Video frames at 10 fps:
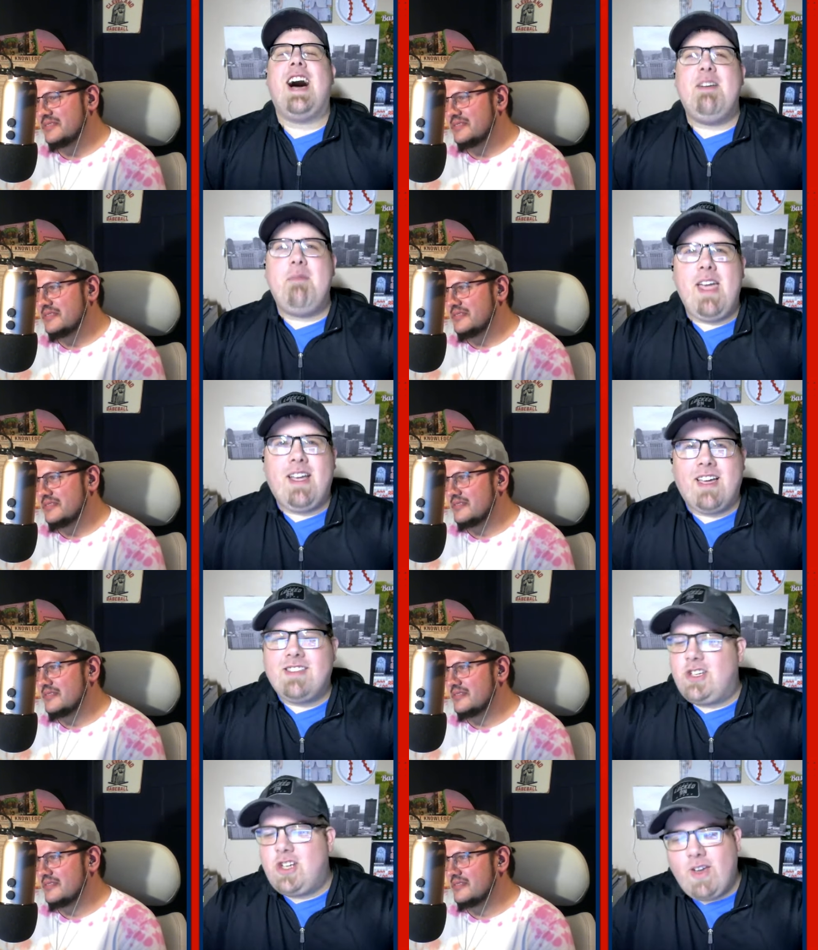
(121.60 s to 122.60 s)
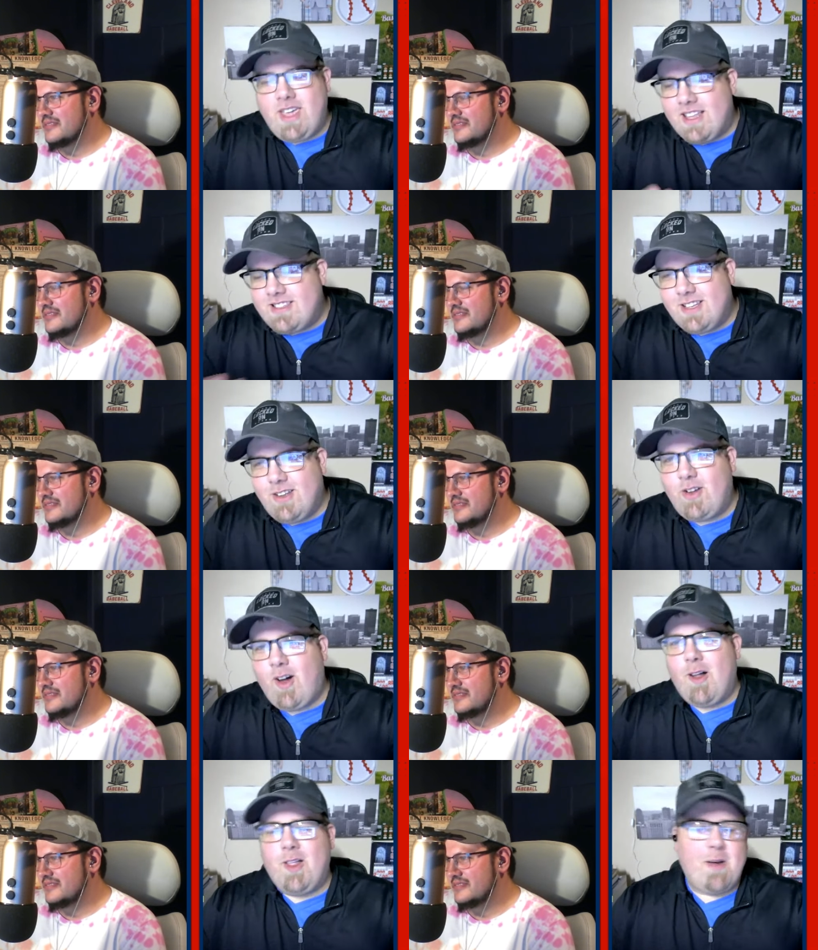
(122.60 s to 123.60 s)
Speaker 1: I make like the Joey
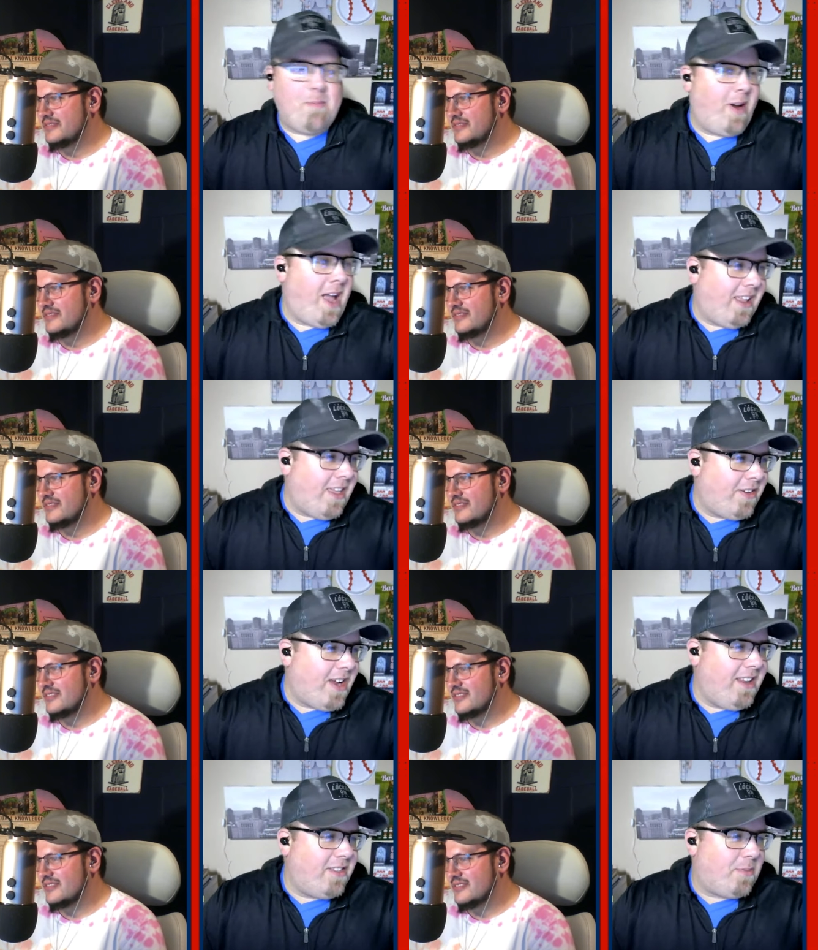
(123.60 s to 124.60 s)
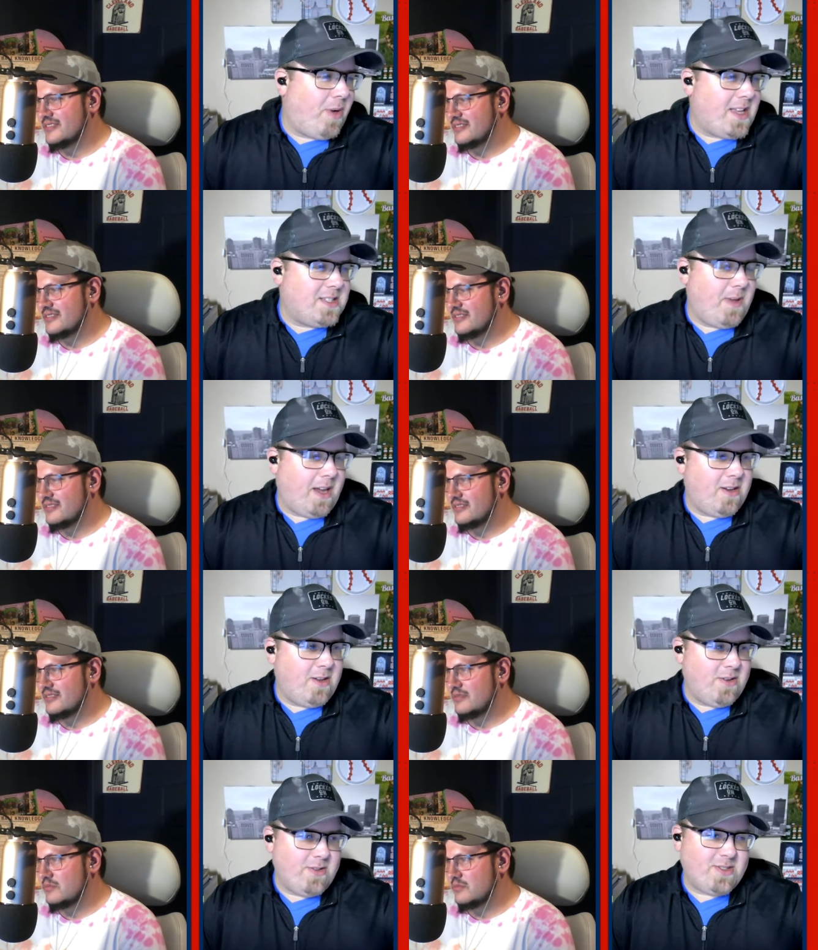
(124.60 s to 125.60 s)
Cantillo call up or any other any other
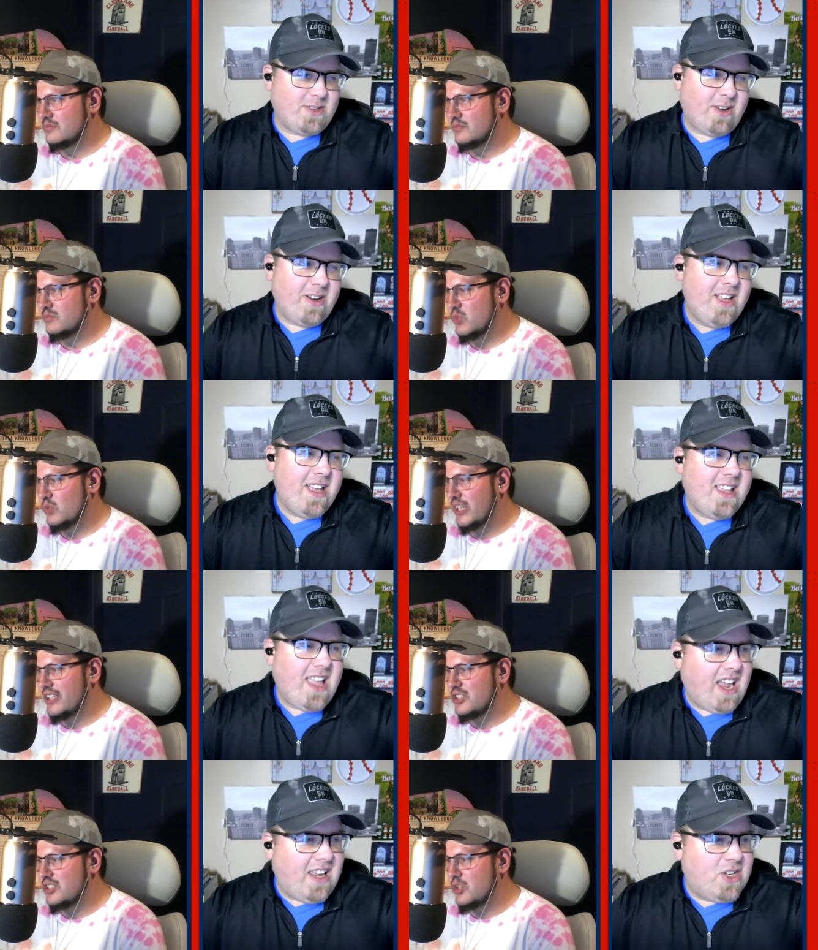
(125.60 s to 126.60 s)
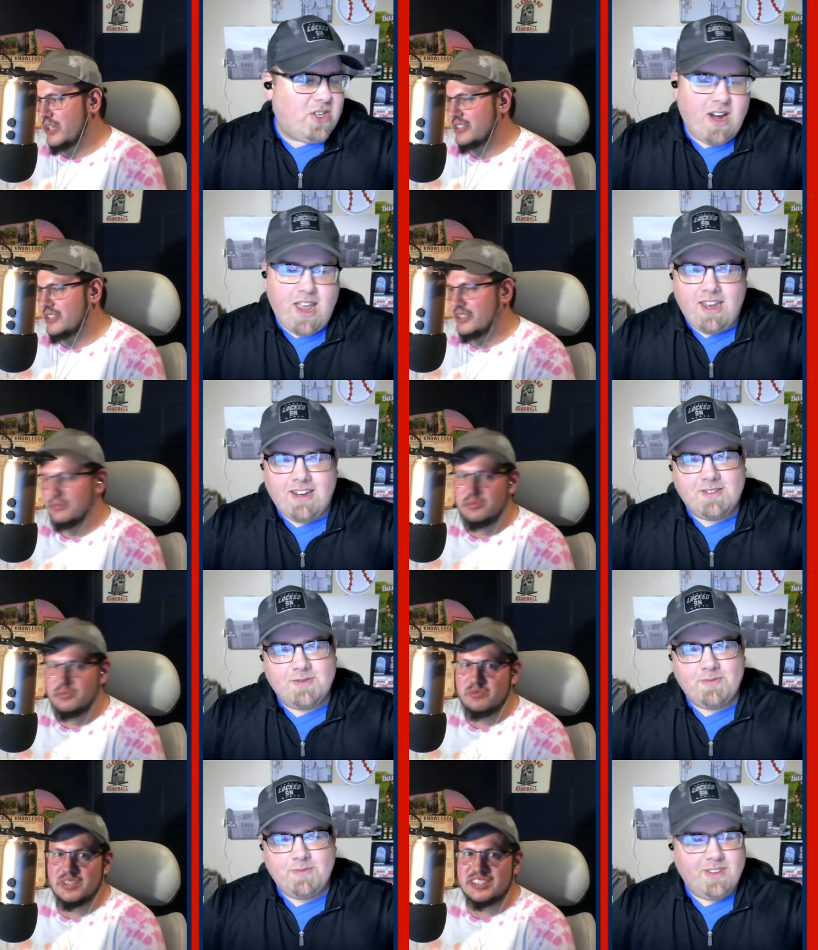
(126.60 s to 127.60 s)
prospect news or well, they had to showcase him
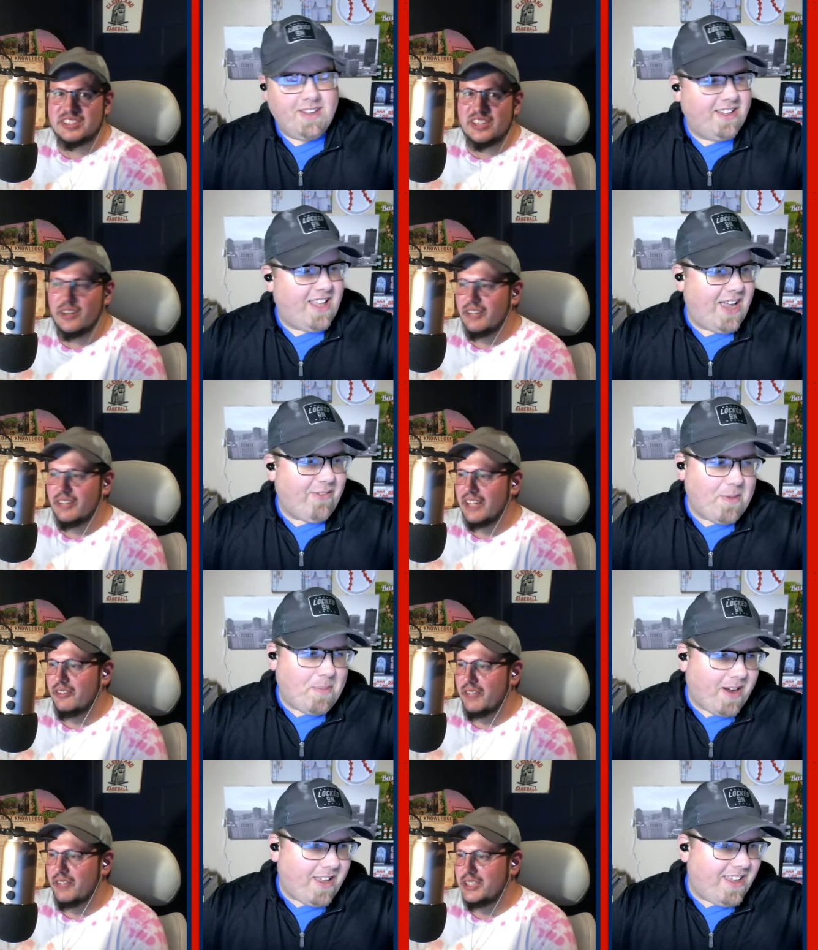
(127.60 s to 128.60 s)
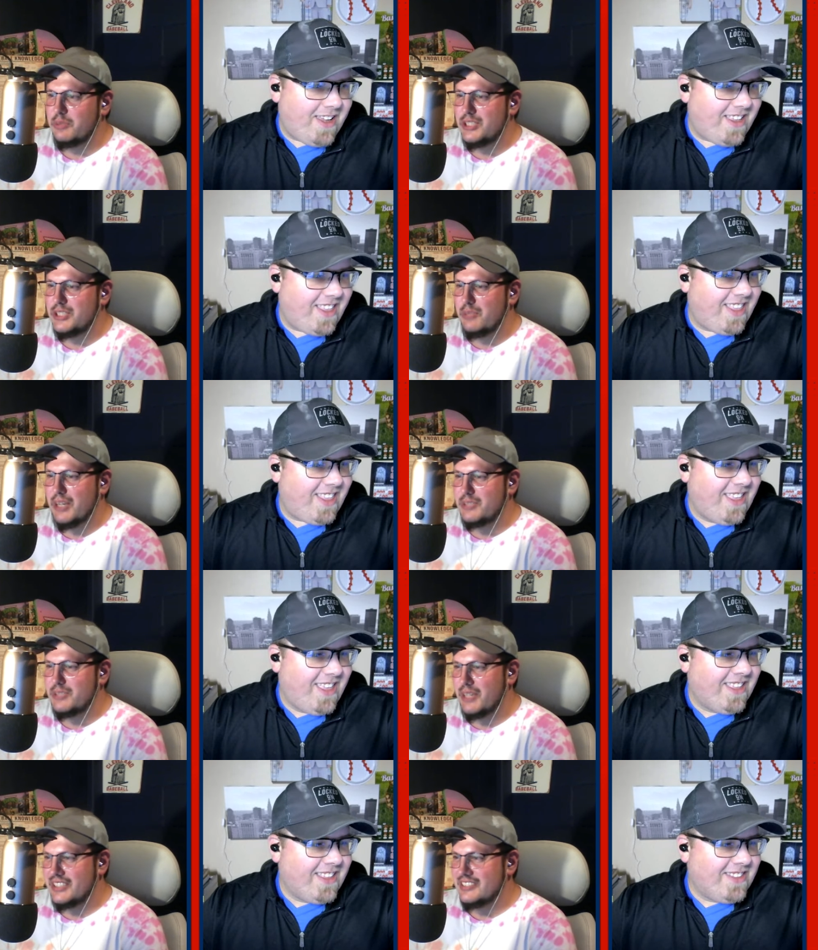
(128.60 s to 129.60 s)
Speaker 2: because they don't have a lot of everybody, advanced pitching
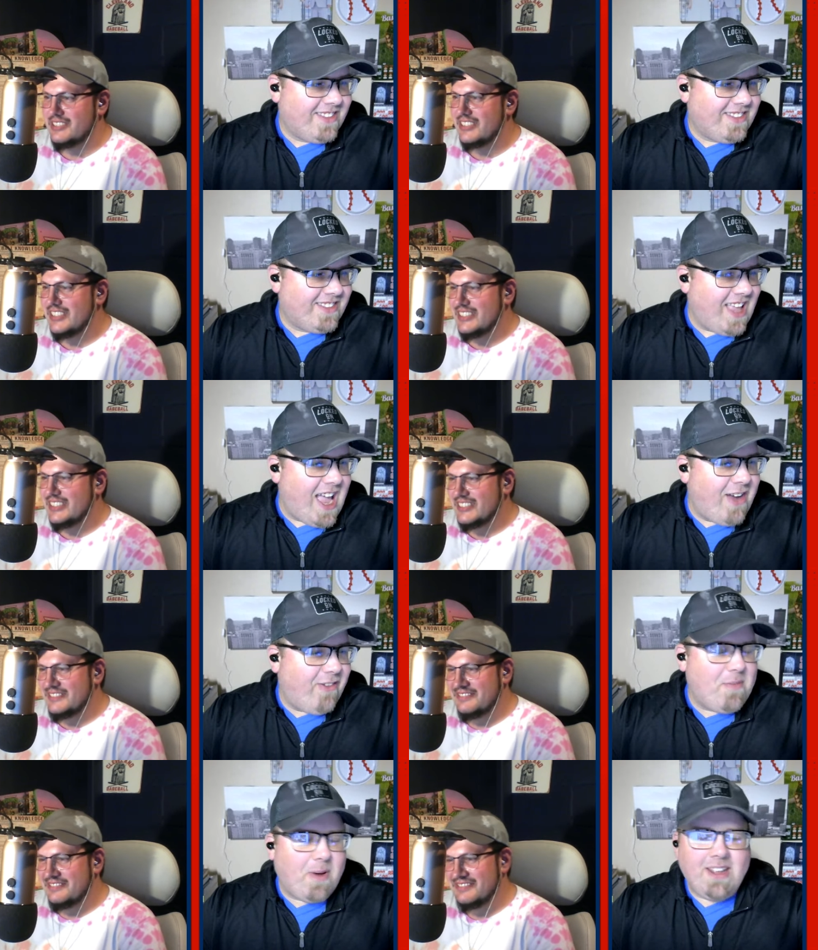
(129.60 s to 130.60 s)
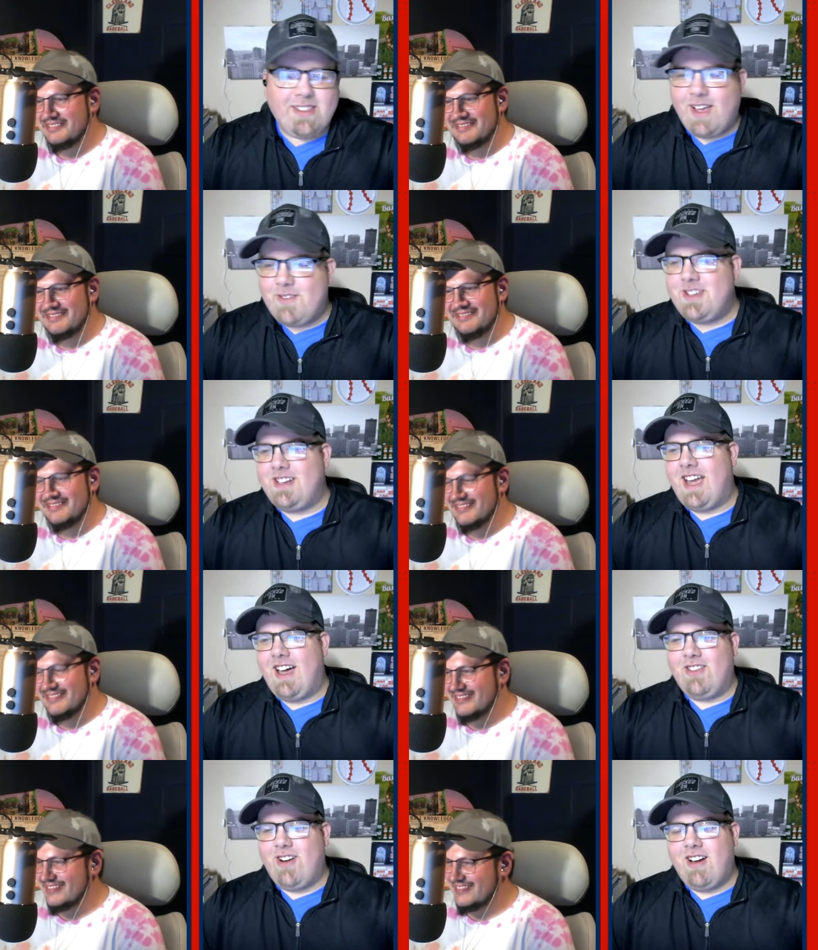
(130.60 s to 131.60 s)
prospects.
Speaker 1: Everybody loves
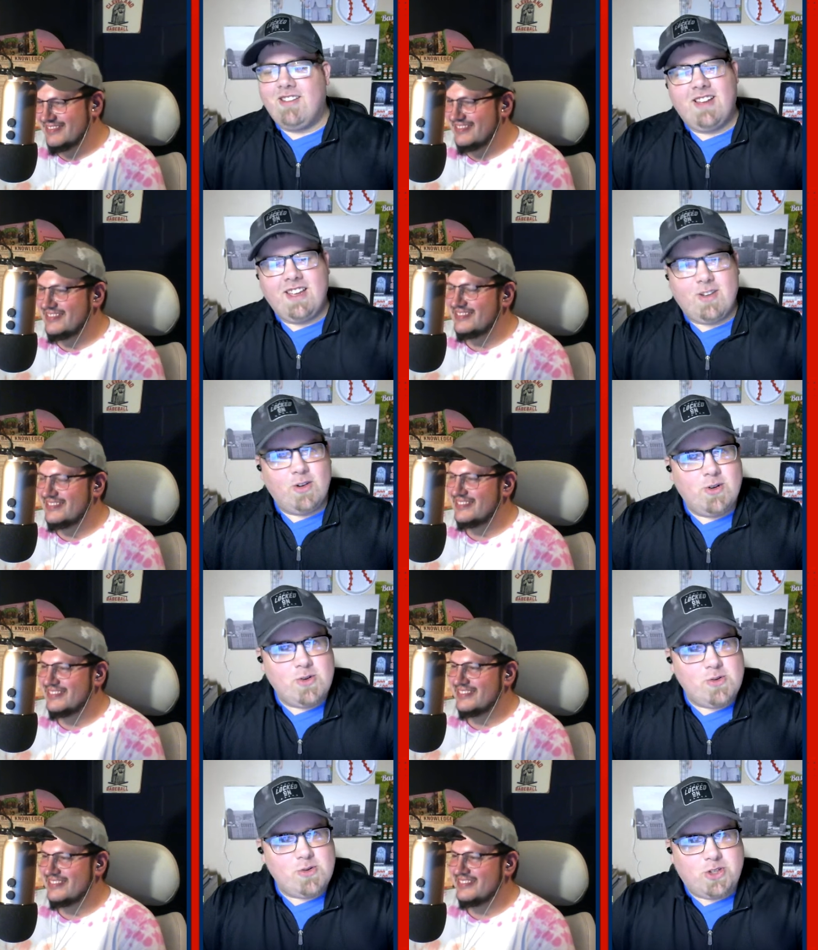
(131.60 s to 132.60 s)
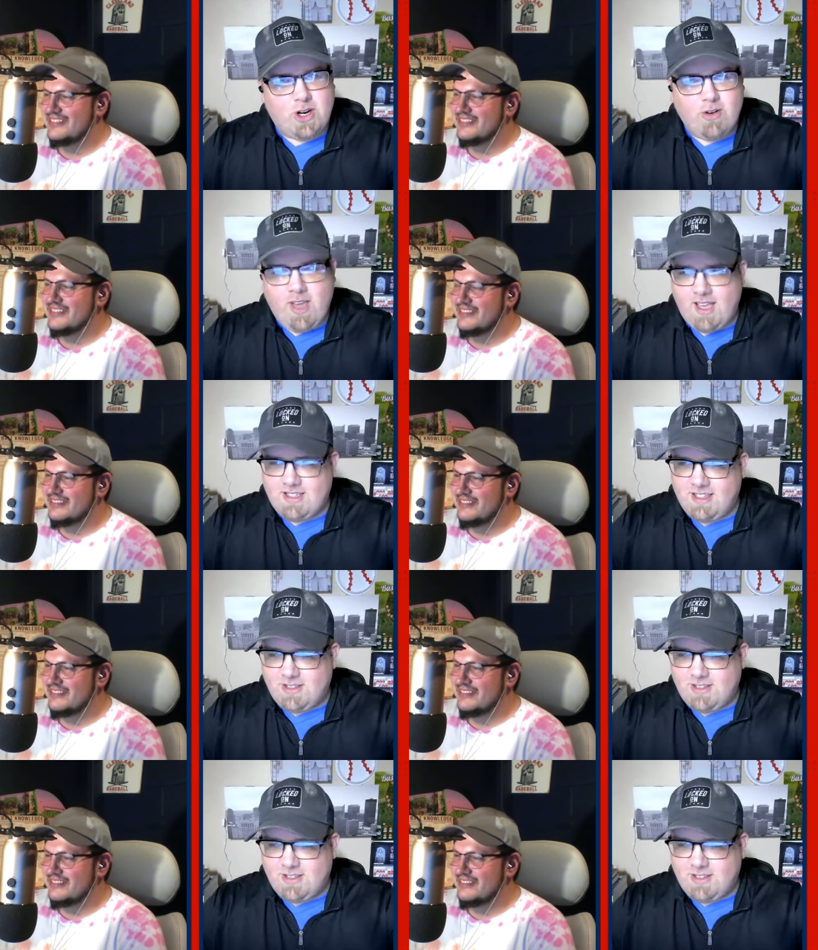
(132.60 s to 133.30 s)
it now. They're all like, "Ooh, showcase!"